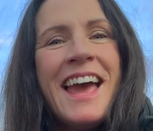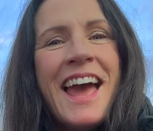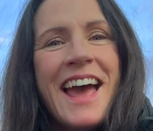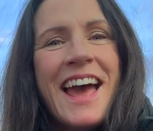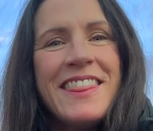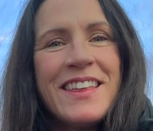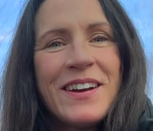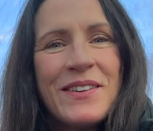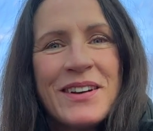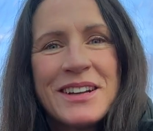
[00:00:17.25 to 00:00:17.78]

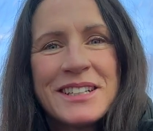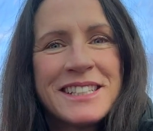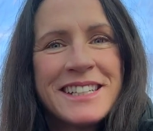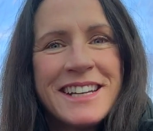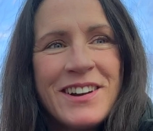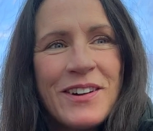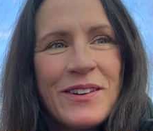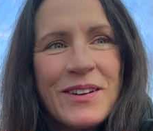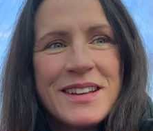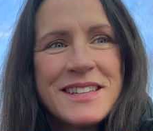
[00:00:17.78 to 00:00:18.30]
And the
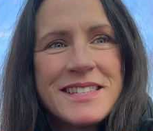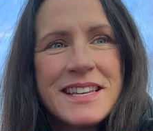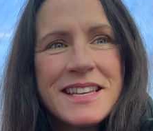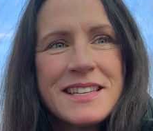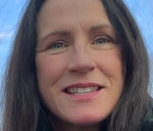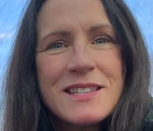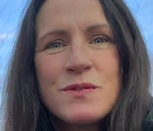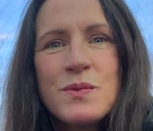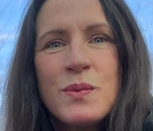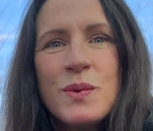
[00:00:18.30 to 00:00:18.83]
question always
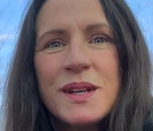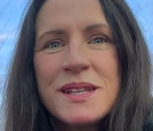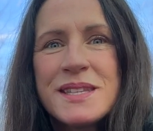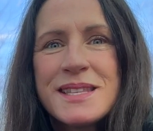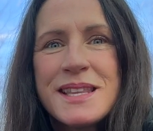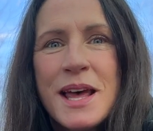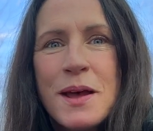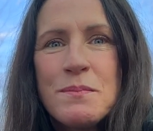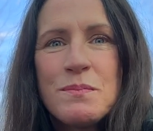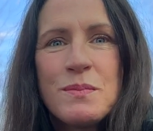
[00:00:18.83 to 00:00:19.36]
is, what's
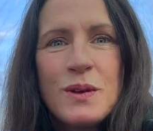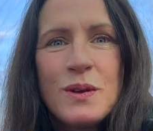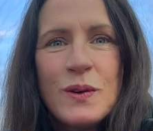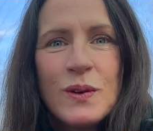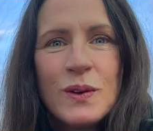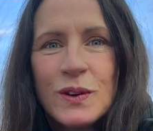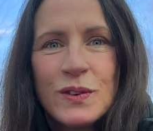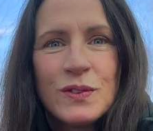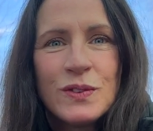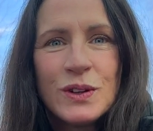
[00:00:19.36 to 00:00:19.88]
that
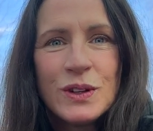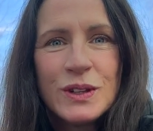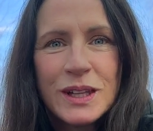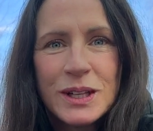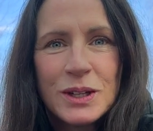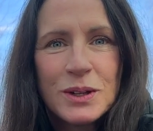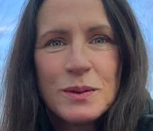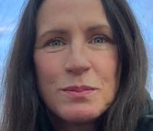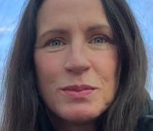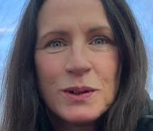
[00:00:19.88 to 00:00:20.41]
beautiful
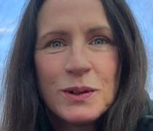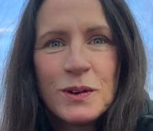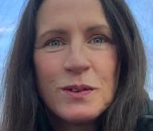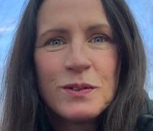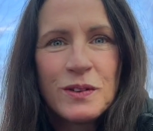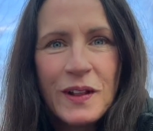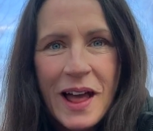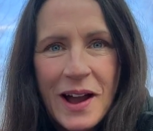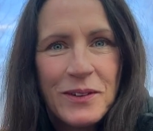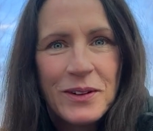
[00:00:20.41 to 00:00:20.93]
little blue
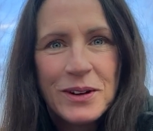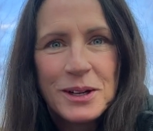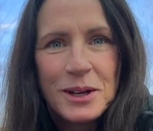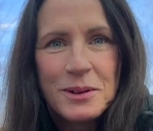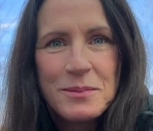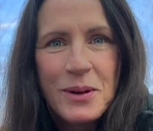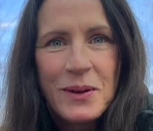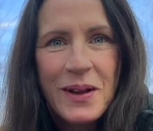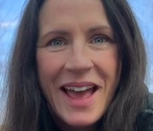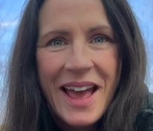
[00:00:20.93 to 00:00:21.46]
flower in your
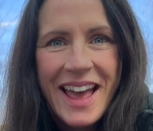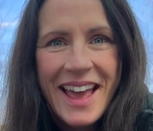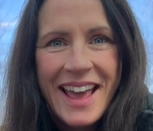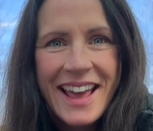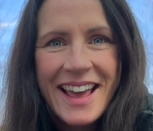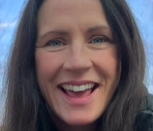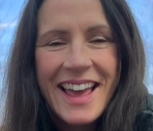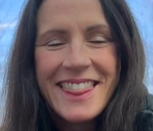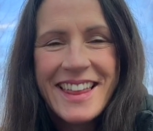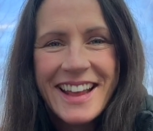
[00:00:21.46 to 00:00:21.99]

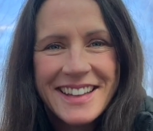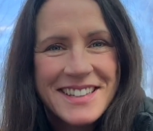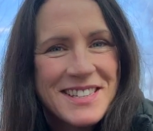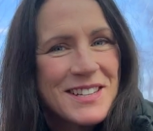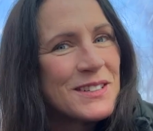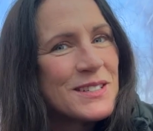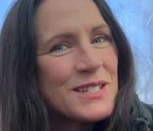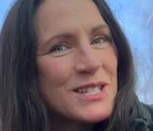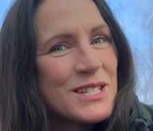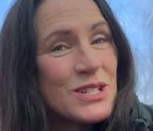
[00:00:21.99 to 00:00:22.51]
bouquet? And the
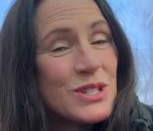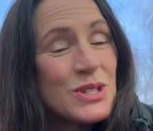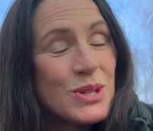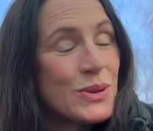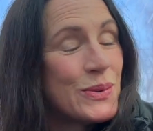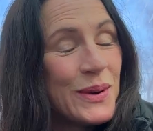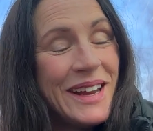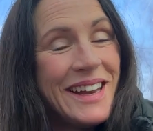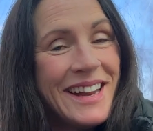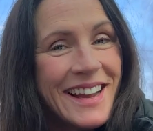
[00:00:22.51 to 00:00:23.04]
answer is
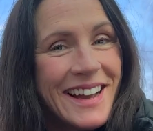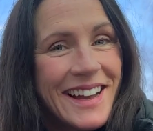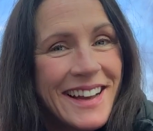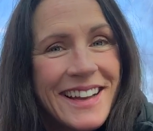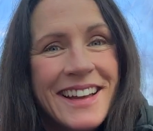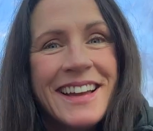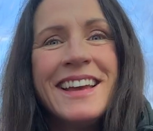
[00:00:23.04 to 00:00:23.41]
TWEEDIA.